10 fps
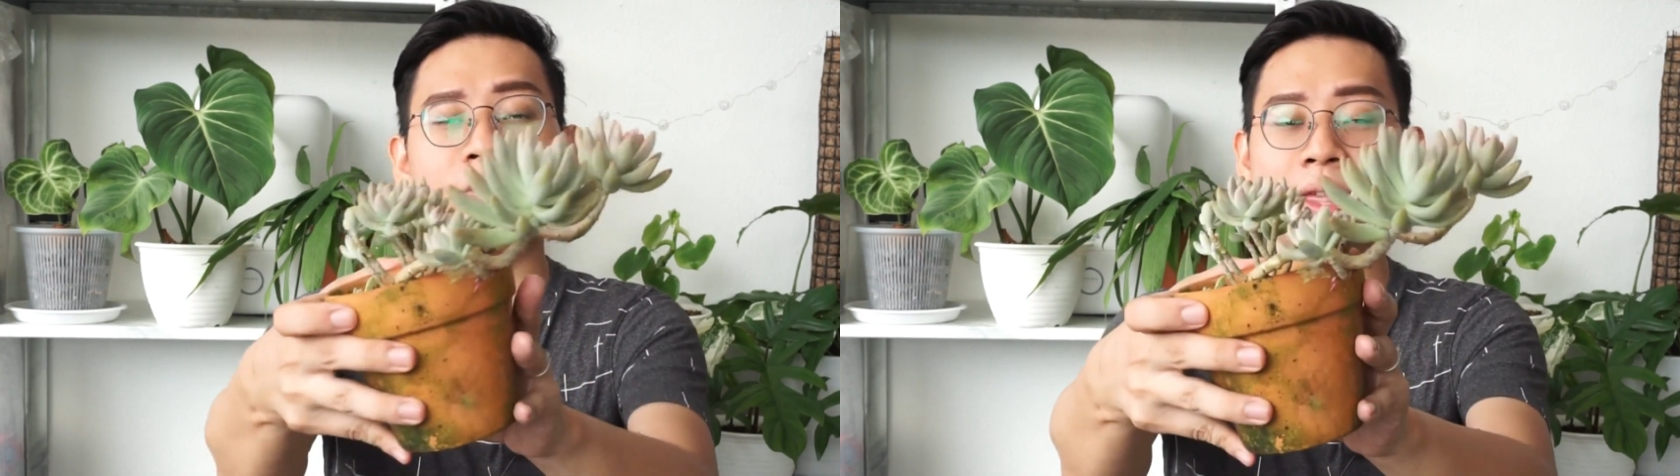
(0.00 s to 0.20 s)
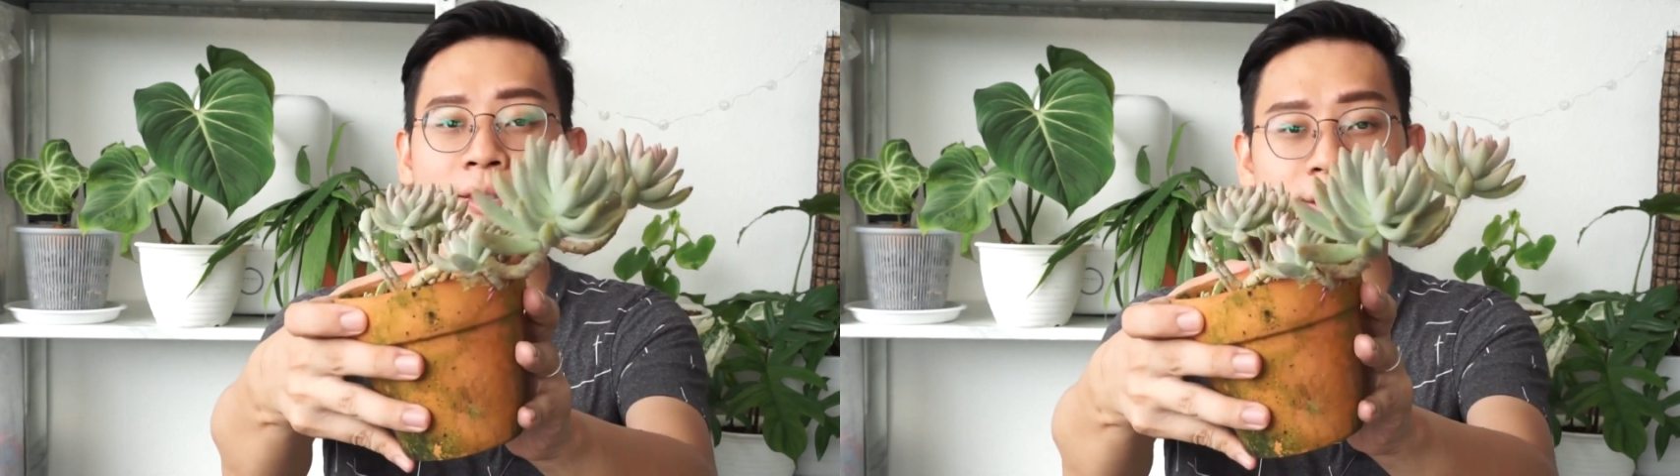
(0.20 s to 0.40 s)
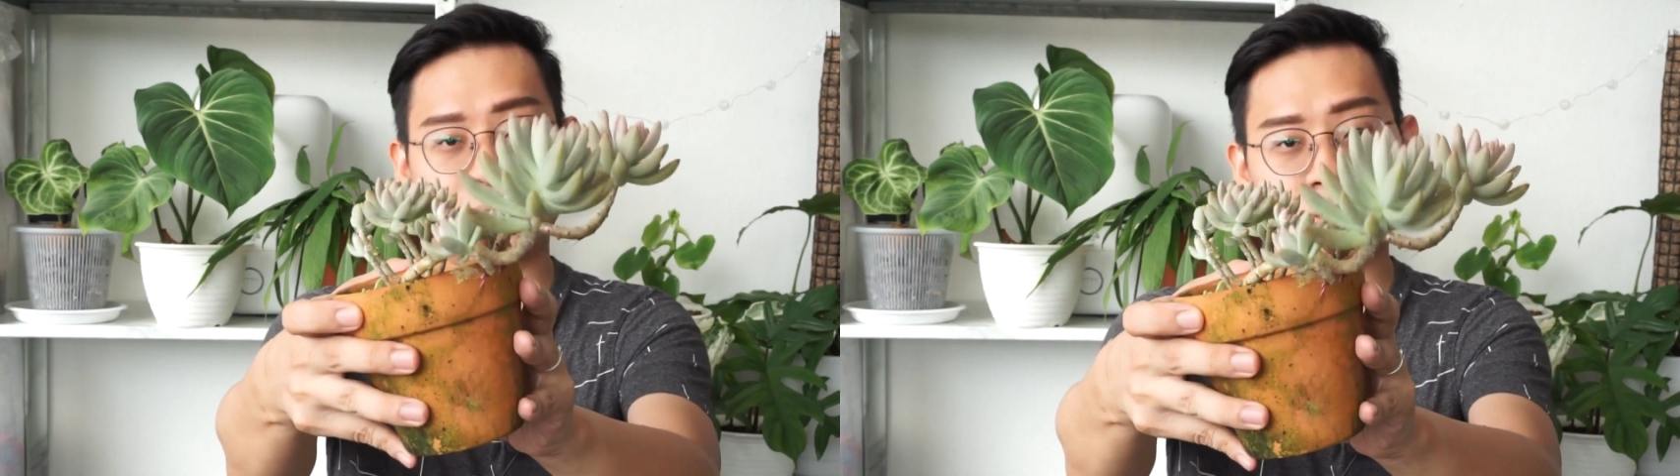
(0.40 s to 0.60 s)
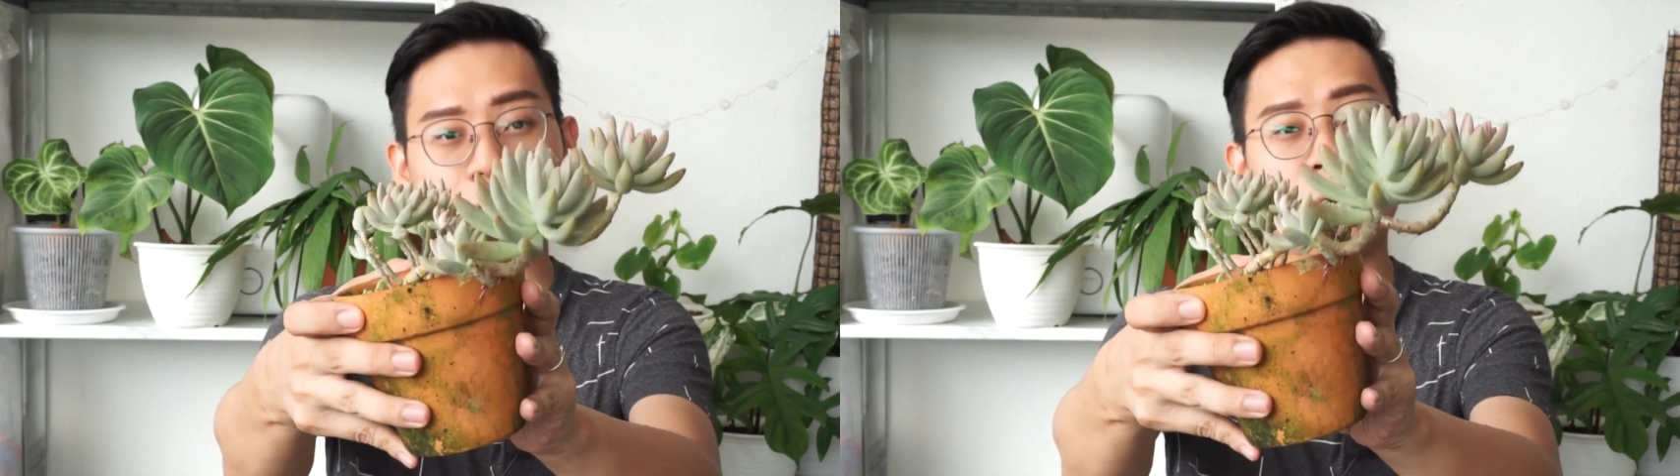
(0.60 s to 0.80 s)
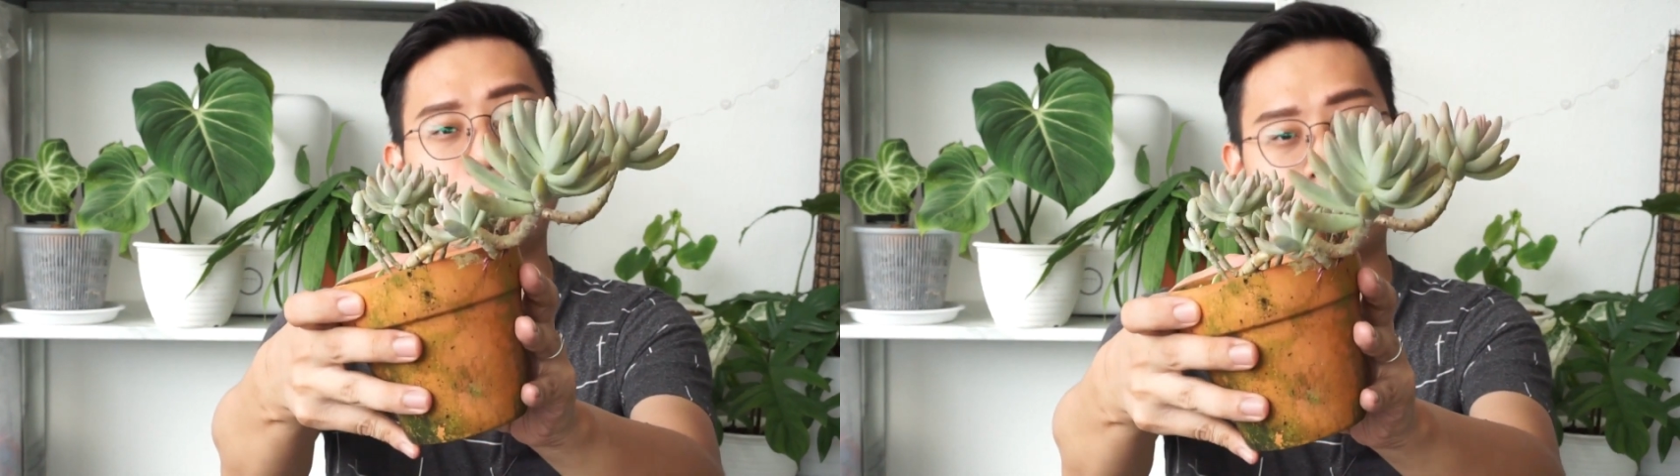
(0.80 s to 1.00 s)

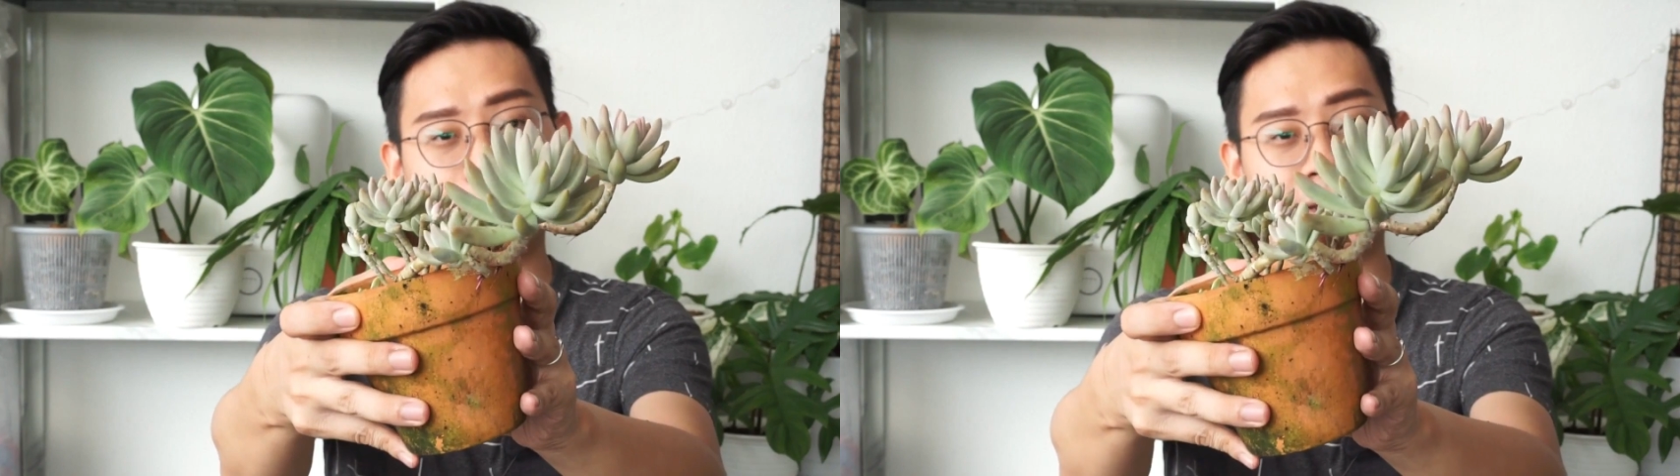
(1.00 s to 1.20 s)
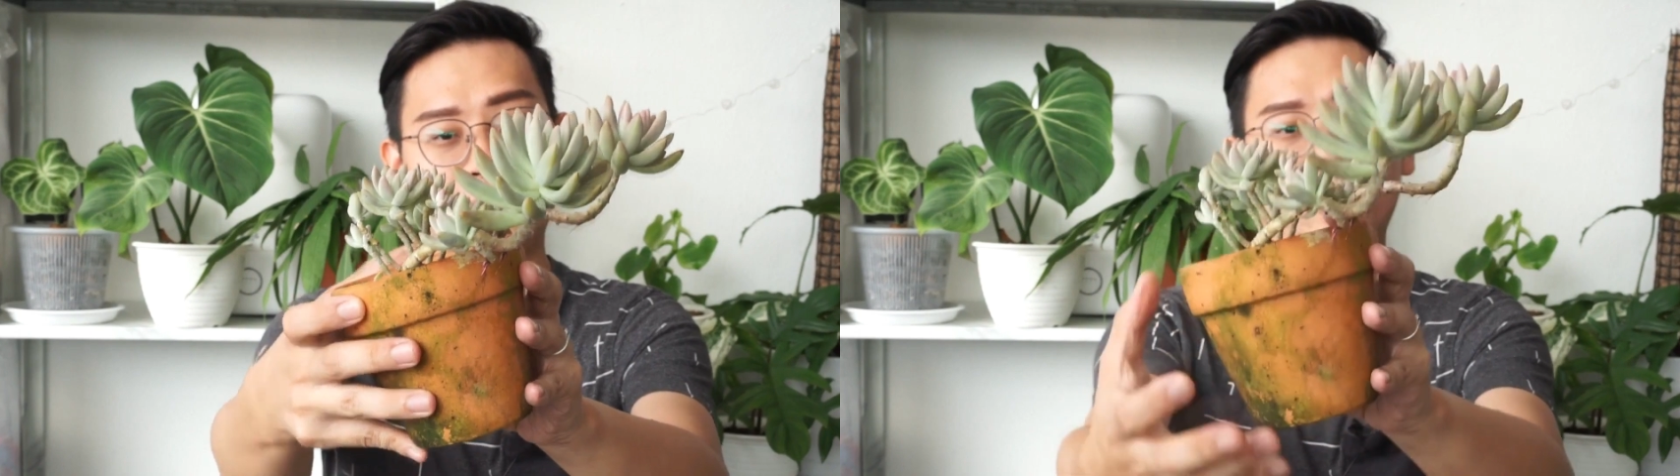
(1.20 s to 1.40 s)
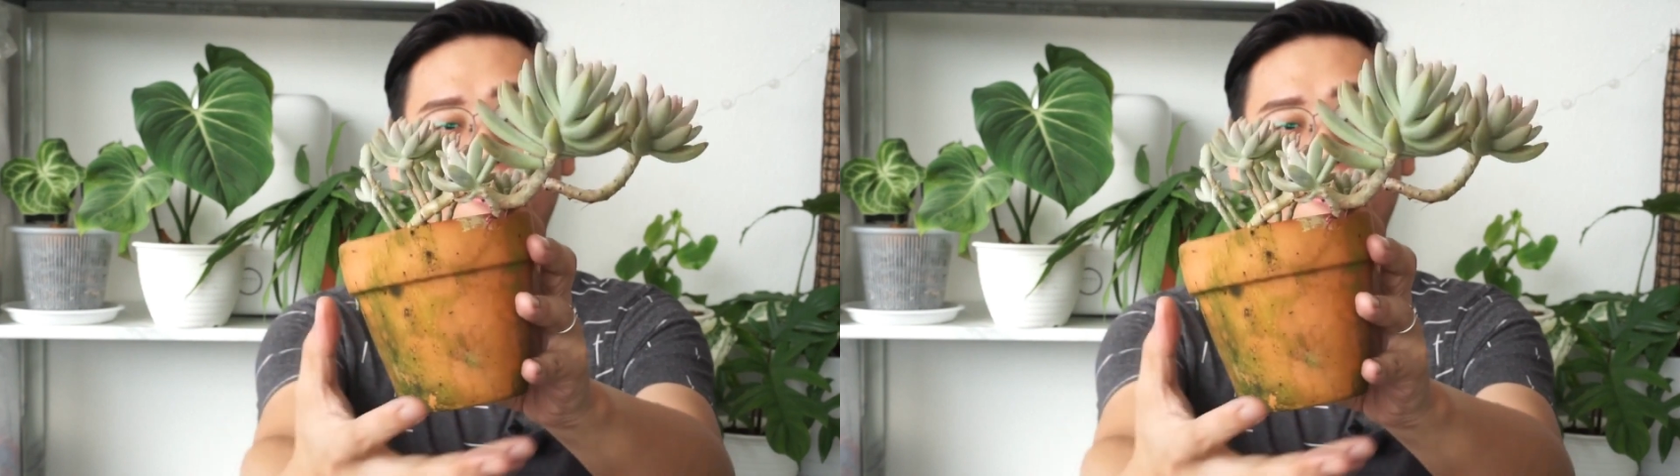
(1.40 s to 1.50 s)
Francesco Baldi.